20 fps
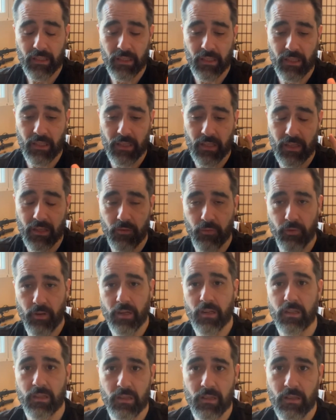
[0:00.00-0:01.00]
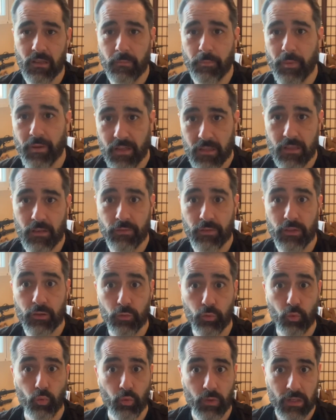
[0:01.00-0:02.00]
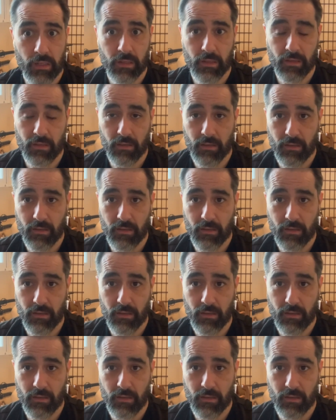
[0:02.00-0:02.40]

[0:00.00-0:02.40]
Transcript: they created the Parite Venturi